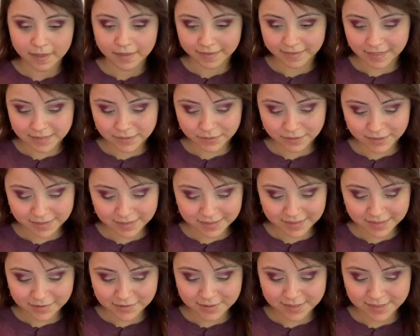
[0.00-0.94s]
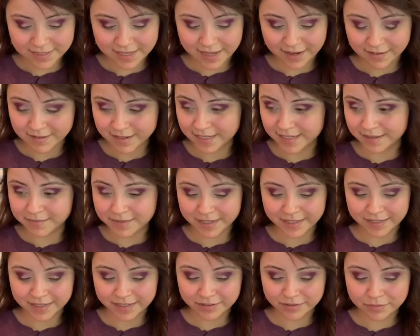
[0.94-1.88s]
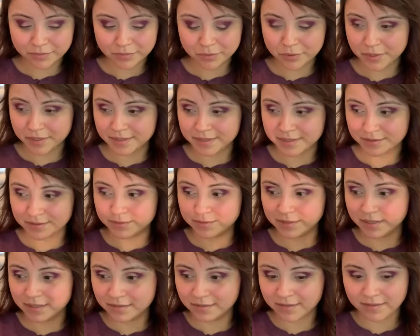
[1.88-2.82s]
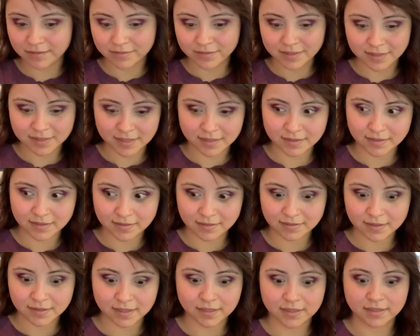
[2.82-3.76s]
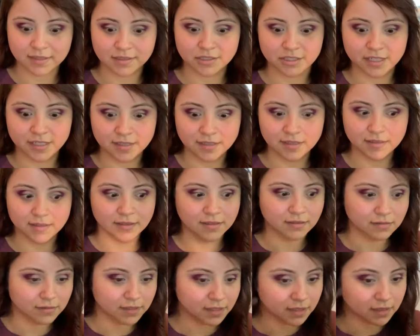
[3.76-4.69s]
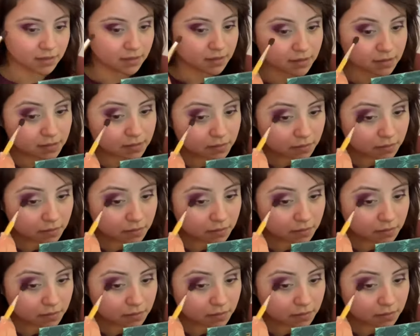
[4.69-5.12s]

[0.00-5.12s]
That's what it's so scary. I'm like, you're a boy, dude. I don't know what to tell you. Like, shake it a little, I guess.